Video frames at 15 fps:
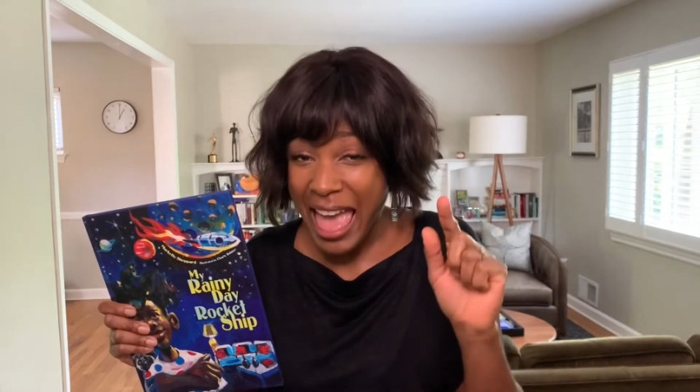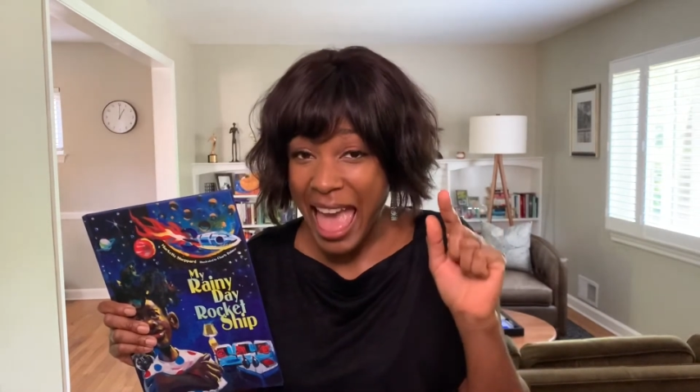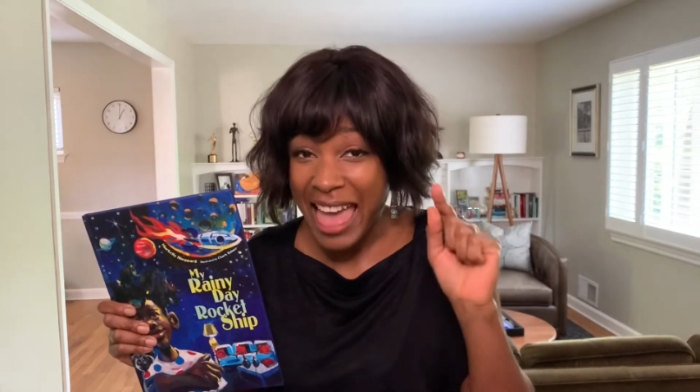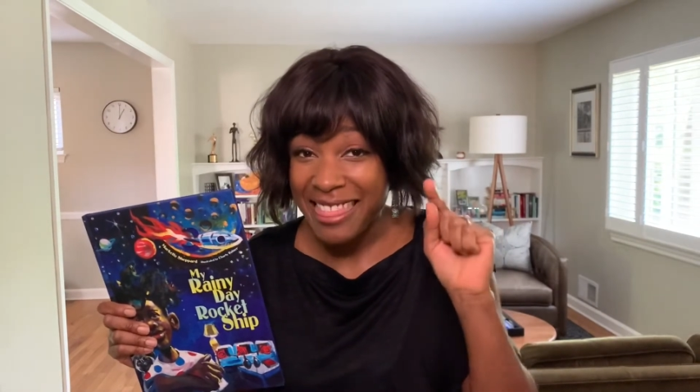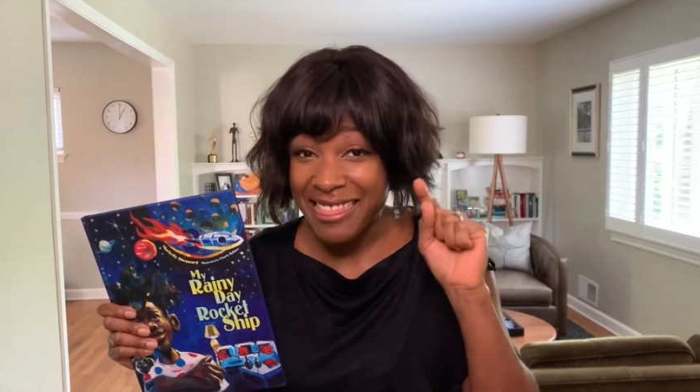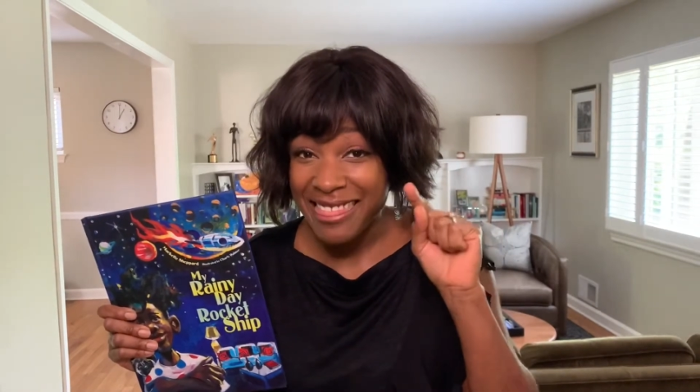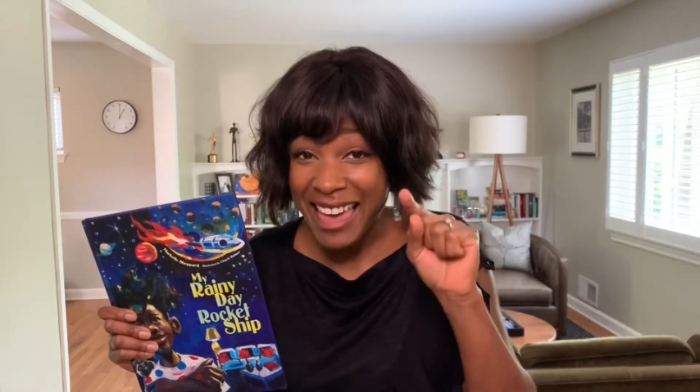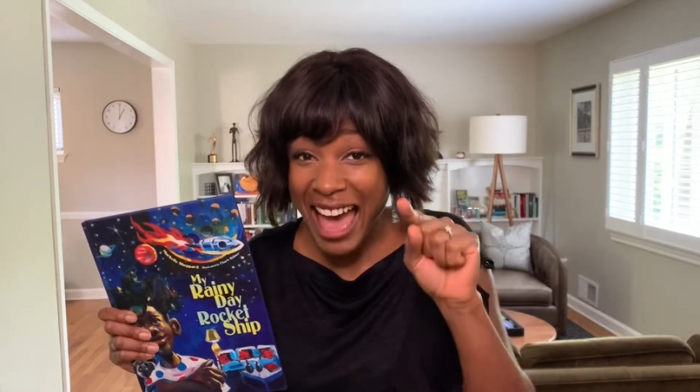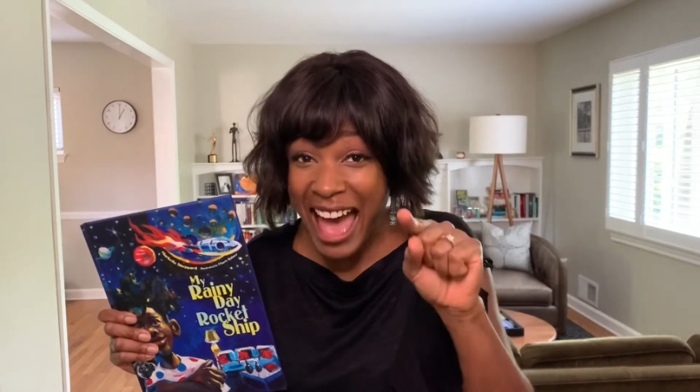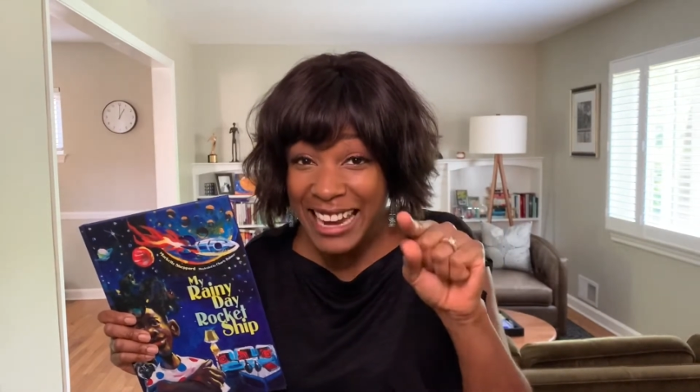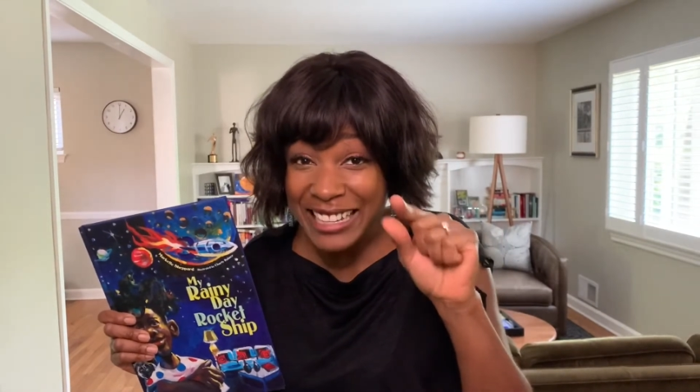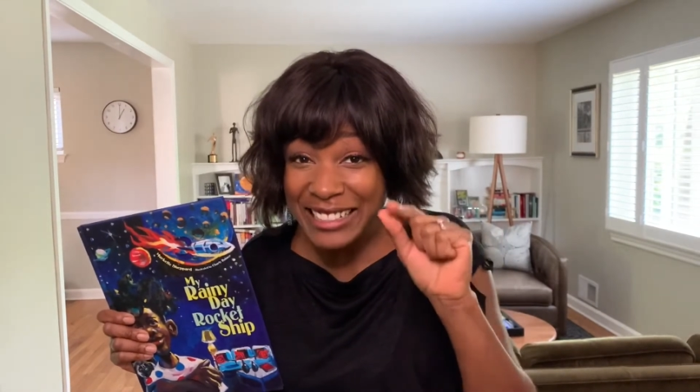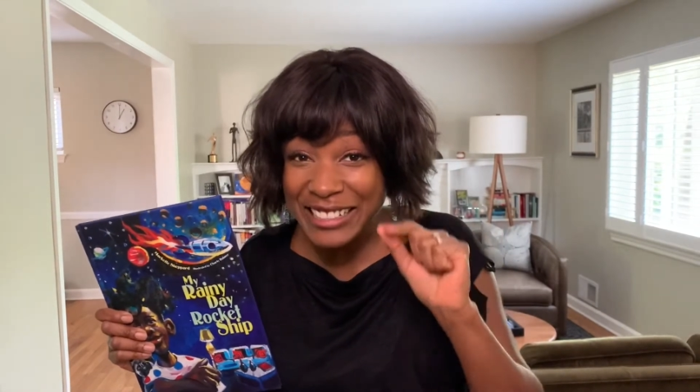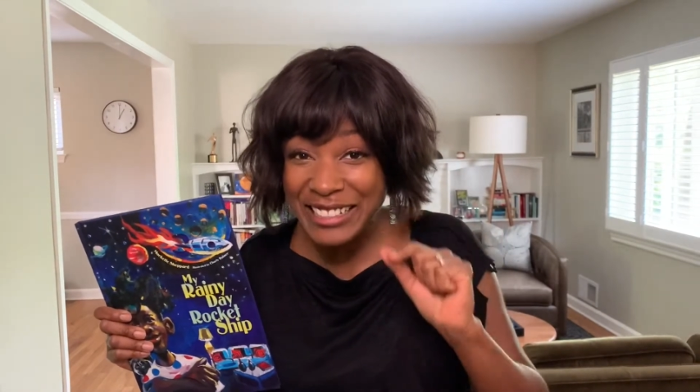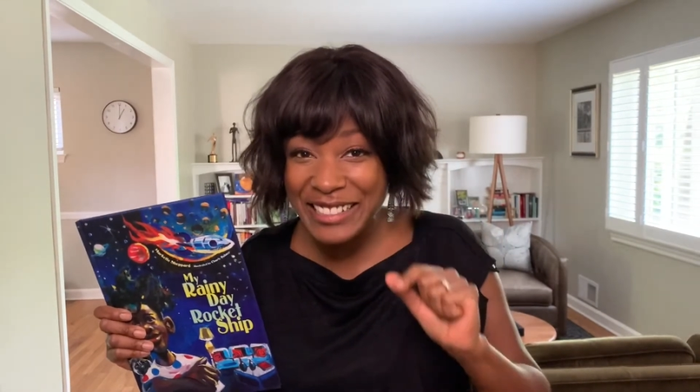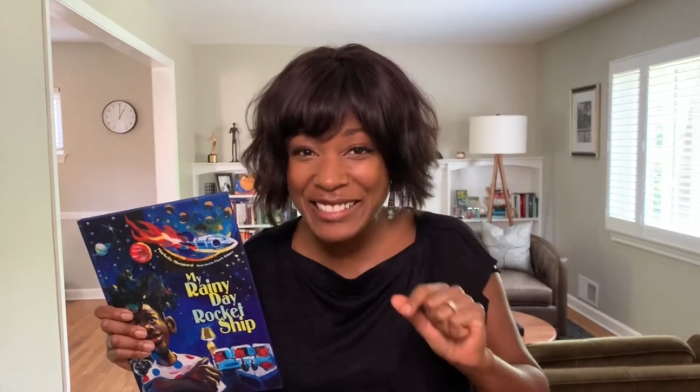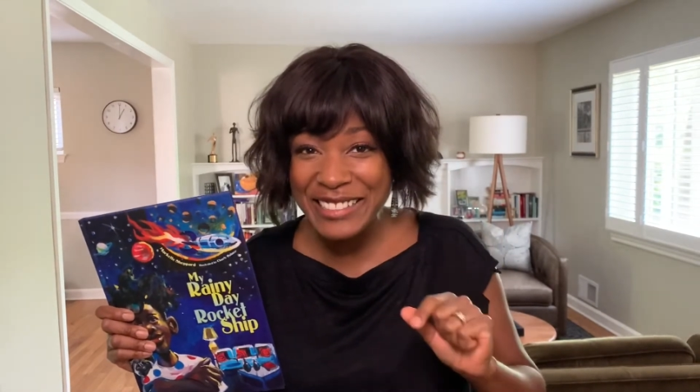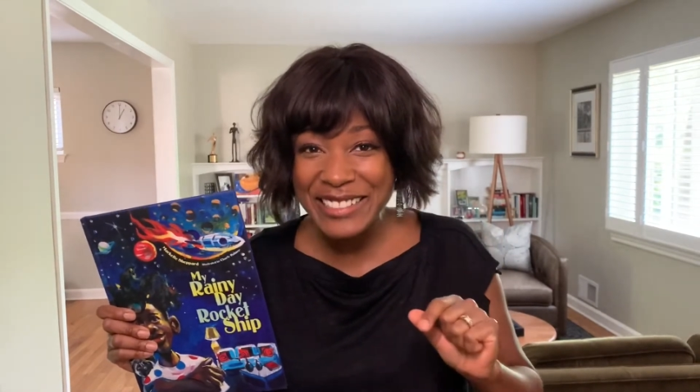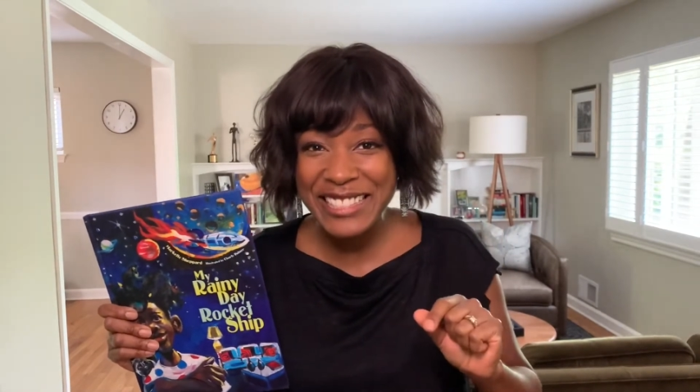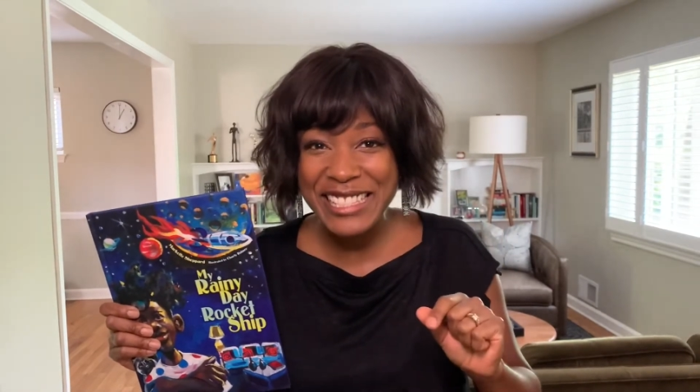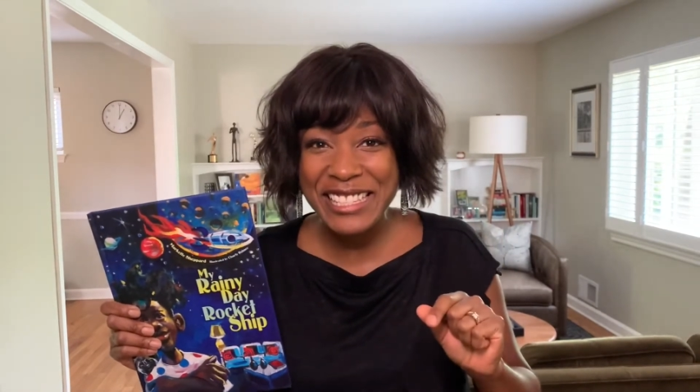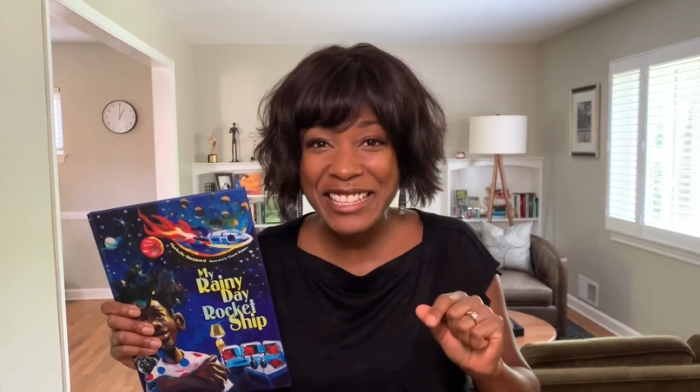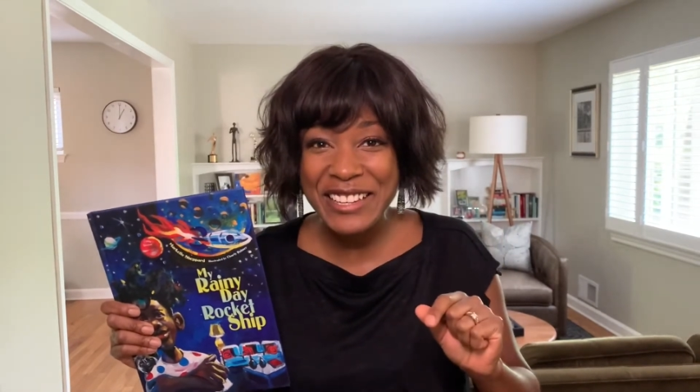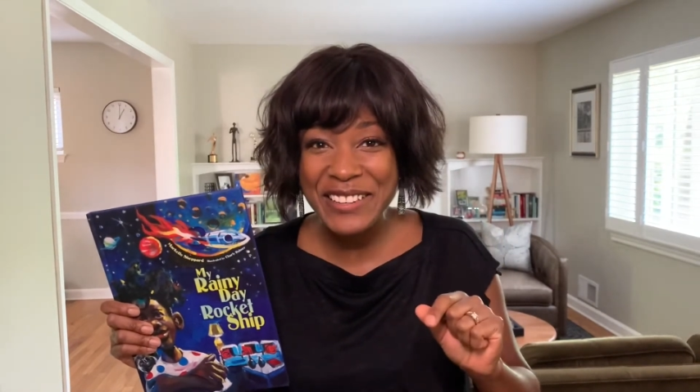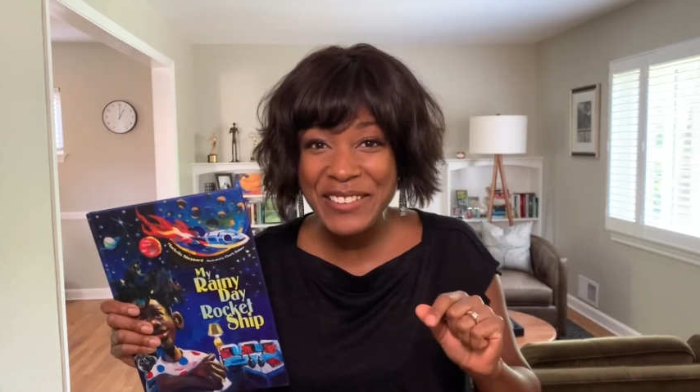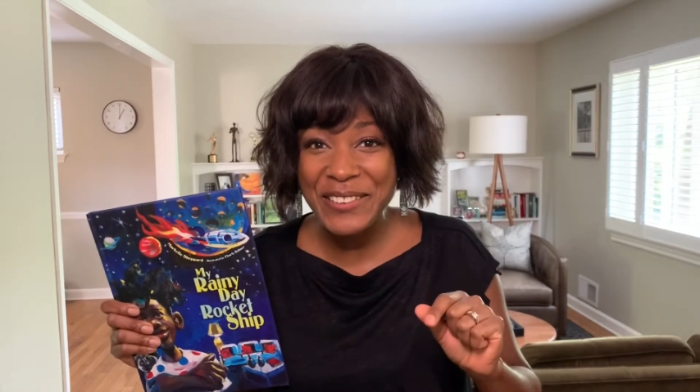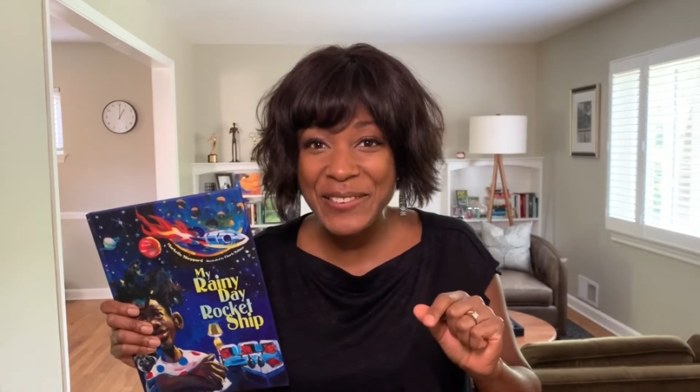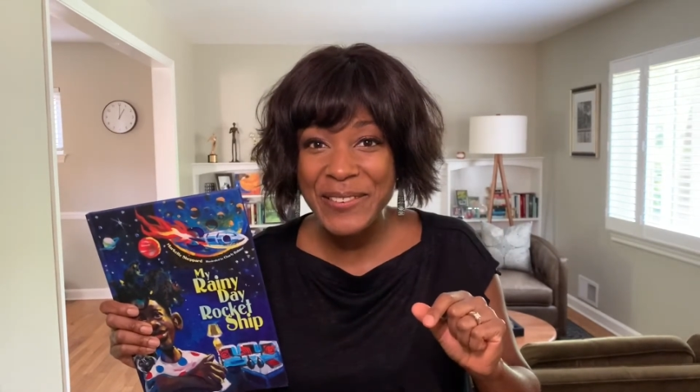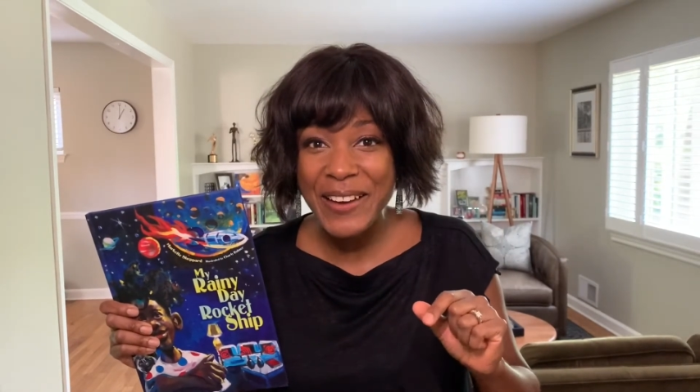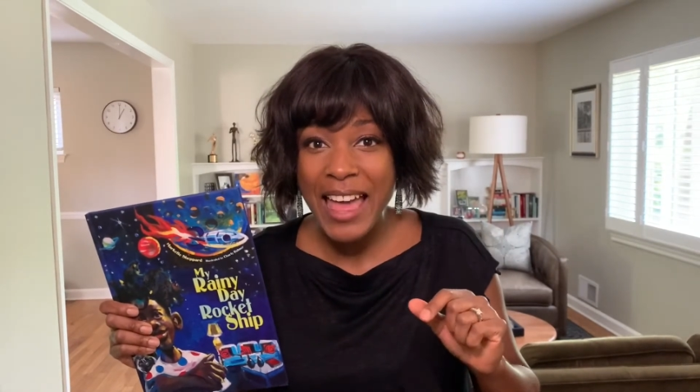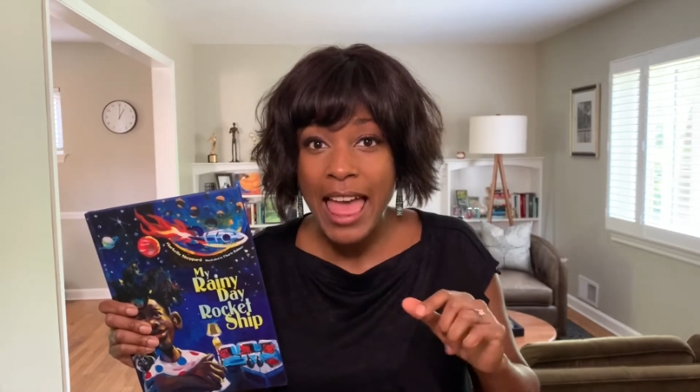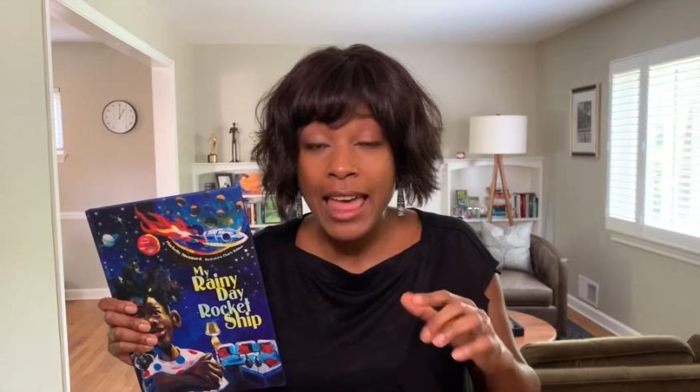And that includes you,